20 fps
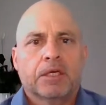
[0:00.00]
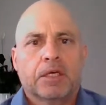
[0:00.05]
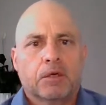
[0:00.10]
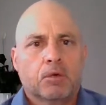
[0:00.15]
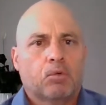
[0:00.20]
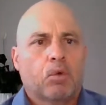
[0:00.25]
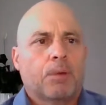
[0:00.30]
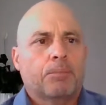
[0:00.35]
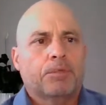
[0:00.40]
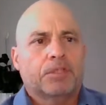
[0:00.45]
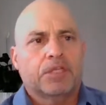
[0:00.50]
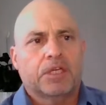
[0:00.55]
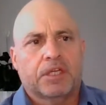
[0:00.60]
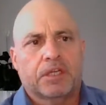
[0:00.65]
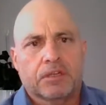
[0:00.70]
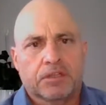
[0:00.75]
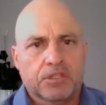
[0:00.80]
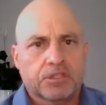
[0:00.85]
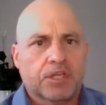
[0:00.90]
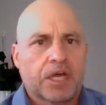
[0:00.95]
one
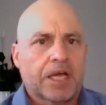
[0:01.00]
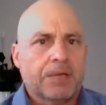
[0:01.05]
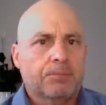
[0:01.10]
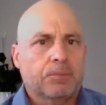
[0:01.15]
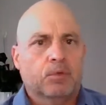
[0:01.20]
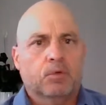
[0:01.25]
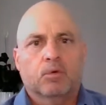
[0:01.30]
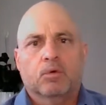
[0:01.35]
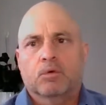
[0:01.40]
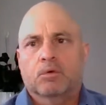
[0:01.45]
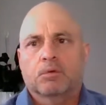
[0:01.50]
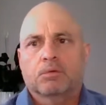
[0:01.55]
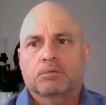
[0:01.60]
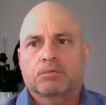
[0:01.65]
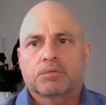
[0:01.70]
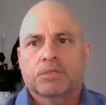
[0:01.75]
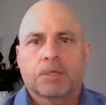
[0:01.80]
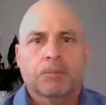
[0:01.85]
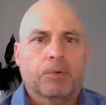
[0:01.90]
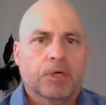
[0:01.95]
particular statement, or
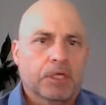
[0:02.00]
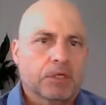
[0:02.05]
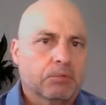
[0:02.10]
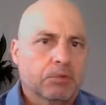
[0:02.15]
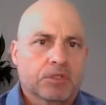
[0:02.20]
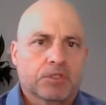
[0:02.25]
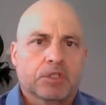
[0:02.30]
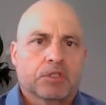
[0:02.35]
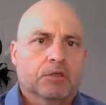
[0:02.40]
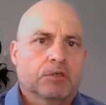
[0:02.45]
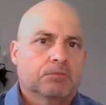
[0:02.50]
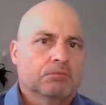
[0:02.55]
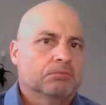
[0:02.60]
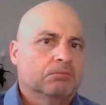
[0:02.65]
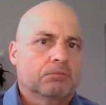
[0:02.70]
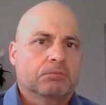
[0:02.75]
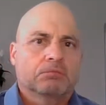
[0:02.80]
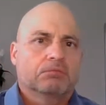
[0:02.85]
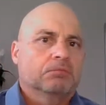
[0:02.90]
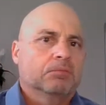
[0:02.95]
somebody we see
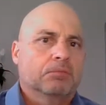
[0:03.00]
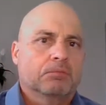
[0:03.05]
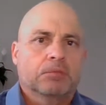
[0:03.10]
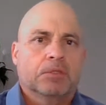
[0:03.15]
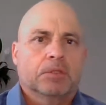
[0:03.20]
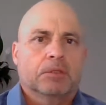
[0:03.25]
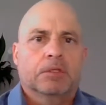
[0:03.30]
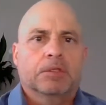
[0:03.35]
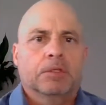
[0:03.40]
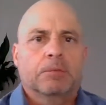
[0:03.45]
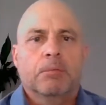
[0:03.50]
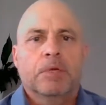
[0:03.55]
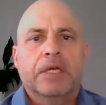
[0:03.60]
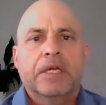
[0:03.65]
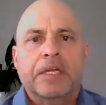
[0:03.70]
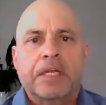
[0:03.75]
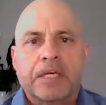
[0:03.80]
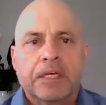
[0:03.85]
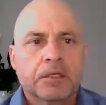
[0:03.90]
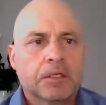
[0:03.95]
on, you know, in the
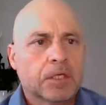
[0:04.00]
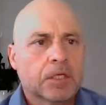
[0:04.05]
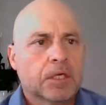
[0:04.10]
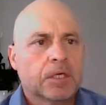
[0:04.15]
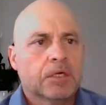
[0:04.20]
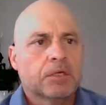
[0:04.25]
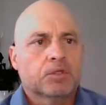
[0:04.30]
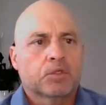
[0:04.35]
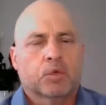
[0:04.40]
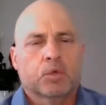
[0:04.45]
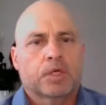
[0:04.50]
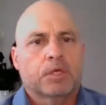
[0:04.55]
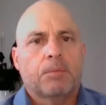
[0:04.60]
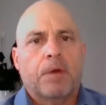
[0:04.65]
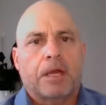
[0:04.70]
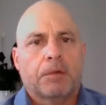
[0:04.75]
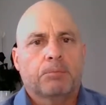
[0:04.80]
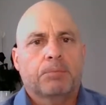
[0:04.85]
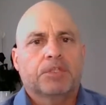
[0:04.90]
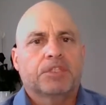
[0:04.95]
media talking
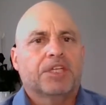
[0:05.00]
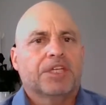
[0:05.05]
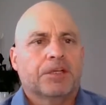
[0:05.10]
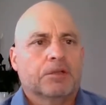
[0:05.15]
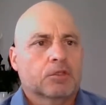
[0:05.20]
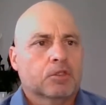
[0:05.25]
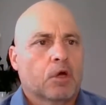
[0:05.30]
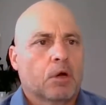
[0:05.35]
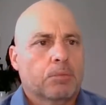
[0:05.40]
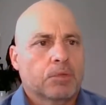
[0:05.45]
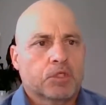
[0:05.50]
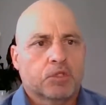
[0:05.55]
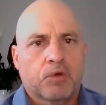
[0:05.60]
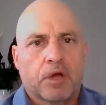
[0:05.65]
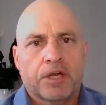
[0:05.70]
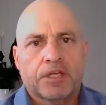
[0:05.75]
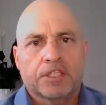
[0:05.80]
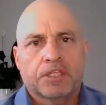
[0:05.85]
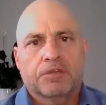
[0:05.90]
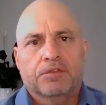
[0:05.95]
about a particular type of
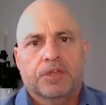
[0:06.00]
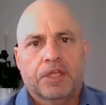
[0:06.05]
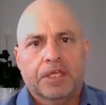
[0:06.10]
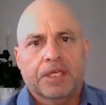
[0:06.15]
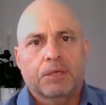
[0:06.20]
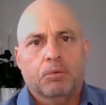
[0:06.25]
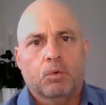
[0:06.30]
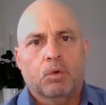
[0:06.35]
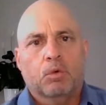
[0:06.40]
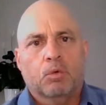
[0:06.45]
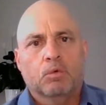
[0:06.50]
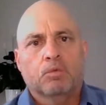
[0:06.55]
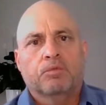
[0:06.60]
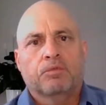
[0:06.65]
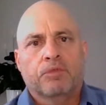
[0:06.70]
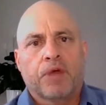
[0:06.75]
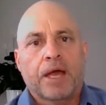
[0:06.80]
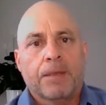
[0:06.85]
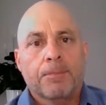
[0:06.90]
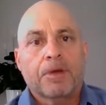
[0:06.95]
strategy and thinking, well,
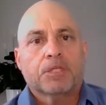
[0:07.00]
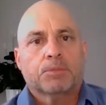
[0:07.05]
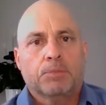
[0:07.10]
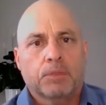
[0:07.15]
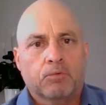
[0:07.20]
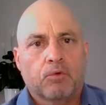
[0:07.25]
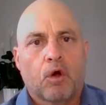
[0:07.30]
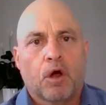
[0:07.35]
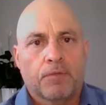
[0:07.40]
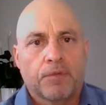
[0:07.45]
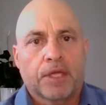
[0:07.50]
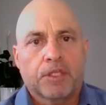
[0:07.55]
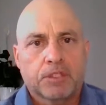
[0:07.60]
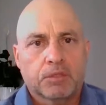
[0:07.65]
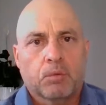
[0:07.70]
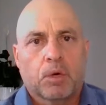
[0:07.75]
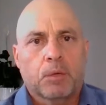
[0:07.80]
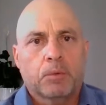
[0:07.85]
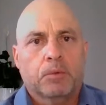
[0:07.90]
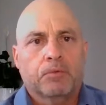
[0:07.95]
they must be right and that's the
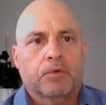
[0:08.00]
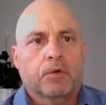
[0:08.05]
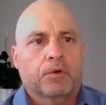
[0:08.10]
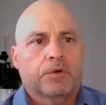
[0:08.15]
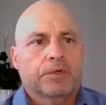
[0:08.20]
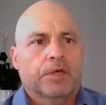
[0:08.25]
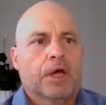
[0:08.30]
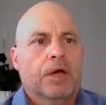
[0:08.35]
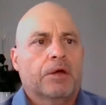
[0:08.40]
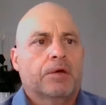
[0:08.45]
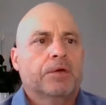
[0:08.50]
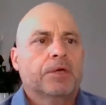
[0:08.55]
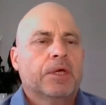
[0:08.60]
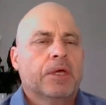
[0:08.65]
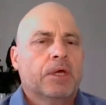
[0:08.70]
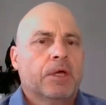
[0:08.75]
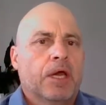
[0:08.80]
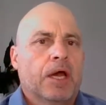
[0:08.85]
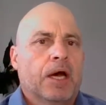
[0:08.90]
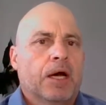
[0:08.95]
way we've got to go.
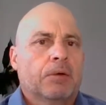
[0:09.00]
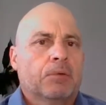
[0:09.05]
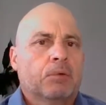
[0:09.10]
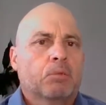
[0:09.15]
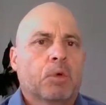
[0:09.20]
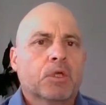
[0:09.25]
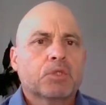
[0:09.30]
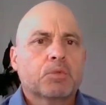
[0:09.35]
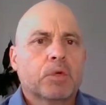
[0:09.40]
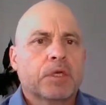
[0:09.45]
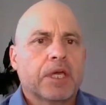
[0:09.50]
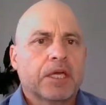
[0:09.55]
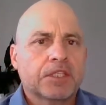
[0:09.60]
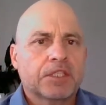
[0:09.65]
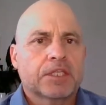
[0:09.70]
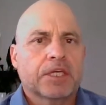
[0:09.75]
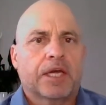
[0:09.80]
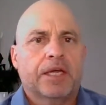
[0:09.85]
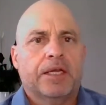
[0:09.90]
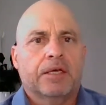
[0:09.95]
Once we
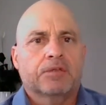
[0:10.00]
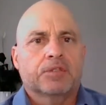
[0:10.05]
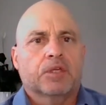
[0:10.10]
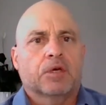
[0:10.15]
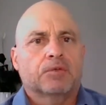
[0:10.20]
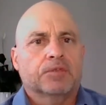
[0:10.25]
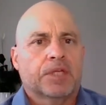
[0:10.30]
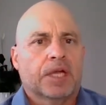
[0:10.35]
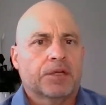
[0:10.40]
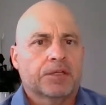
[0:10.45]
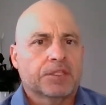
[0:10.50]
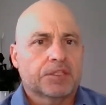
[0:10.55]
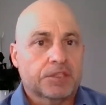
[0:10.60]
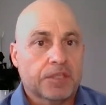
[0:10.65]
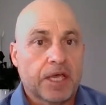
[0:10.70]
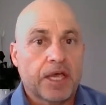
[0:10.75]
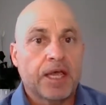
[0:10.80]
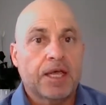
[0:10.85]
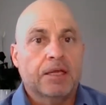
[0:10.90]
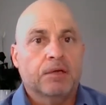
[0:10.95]
educate ourselves and
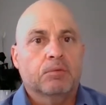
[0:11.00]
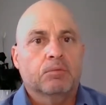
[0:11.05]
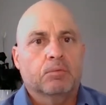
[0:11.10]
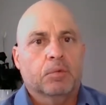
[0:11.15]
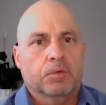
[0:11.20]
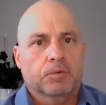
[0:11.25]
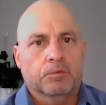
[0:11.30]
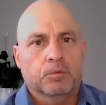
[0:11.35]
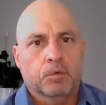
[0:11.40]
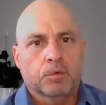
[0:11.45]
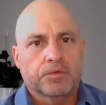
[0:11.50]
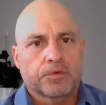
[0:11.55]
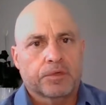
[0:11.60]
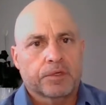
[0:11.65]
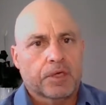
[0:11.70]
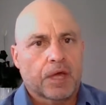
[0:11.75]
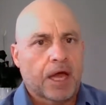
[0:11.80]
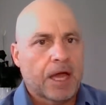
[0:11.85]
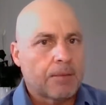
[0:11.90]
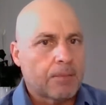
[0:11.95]
understand what the rules of the
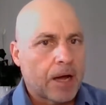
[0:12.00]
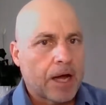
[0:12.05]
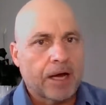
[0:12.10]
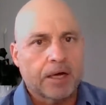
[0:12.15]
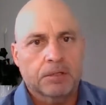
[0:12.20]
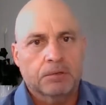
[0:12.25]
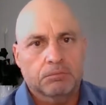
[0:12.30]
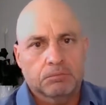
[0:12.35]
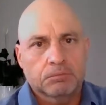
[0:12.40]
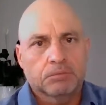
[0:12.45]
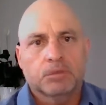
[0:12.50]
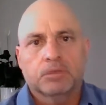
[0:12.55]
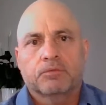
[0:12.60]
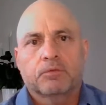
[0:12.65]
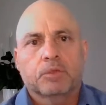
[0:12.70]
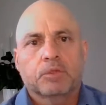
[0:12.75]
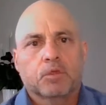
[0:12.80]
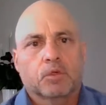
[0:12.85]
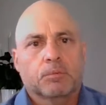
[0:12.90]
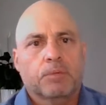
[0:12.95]
game are, and if
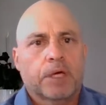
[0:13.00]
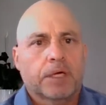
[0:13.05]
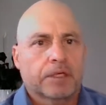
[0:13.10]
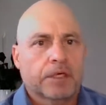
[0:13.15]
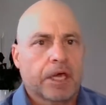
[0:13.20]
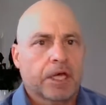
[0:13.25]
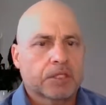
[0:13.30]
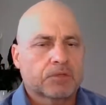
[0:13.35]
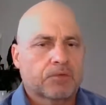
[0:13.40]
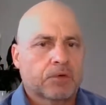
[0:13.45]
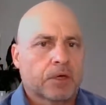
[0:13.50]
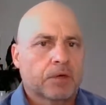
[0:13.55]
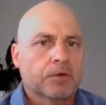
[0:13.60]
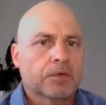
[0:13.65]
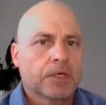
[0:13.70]
we're talking about cash flow,